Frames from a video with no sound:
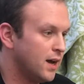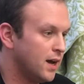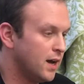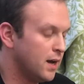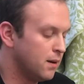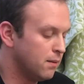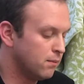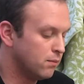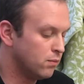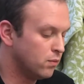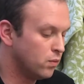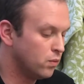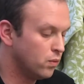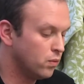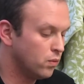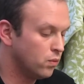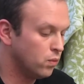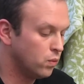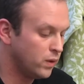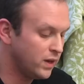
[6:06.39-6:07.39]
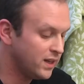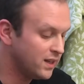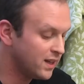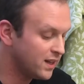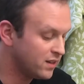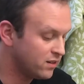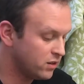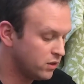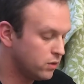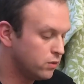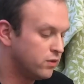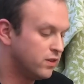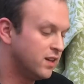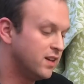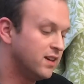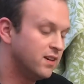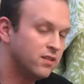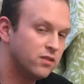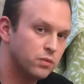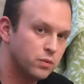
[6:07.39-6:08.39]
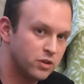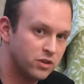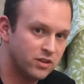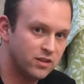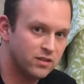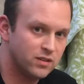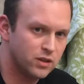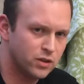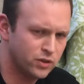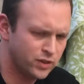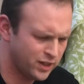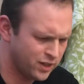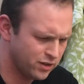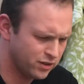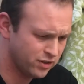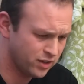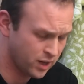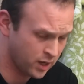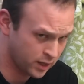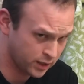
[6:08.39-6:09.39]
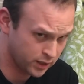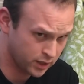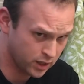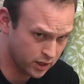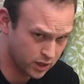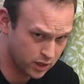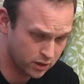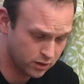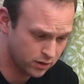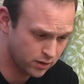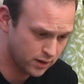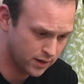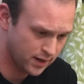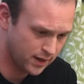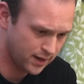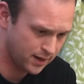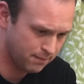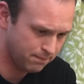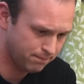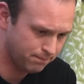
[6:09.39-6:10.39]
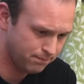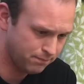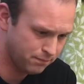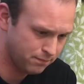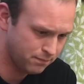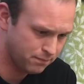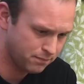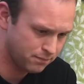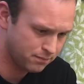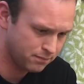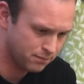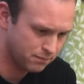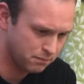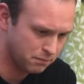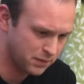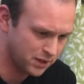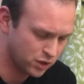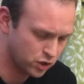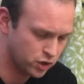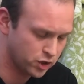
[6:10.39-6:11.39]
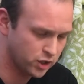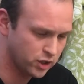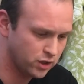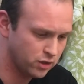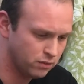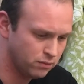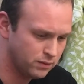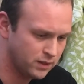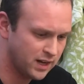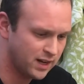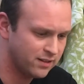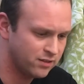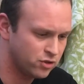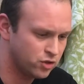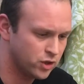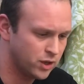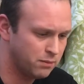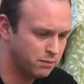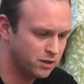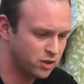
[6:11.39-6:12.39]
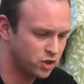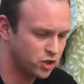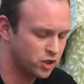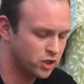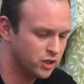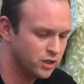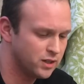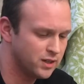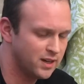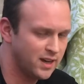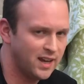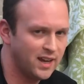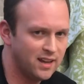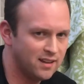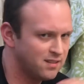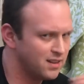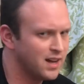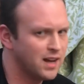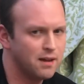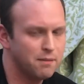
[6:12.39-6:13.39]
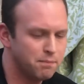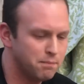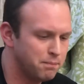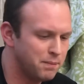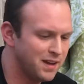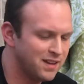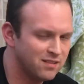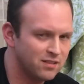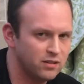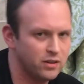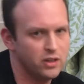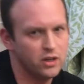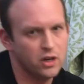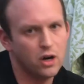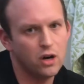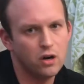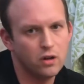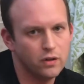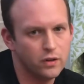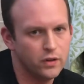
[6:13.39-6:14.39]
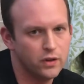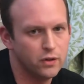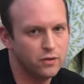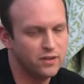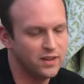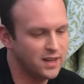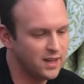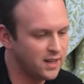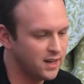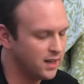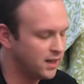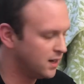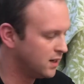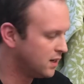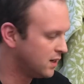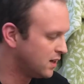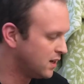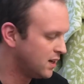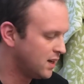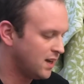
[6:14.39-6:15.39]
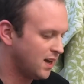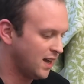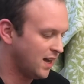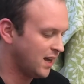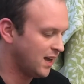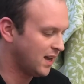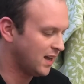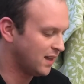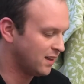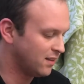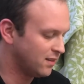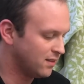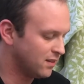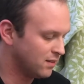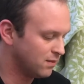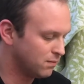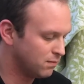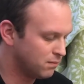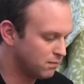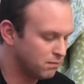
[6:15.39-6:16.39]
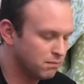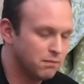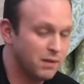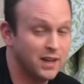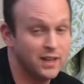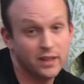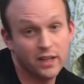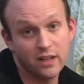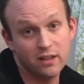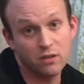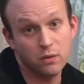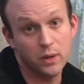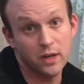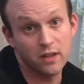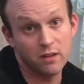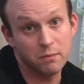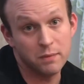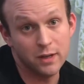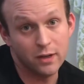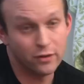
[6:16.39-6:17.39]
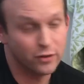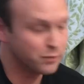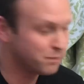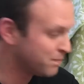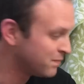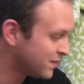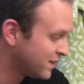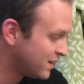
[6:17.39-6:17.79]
Um, we like to use this, which is doTERRA's On Guard mixture, concentrate mixture, and it's got basically all of those in it. And Megan likes the way it smells.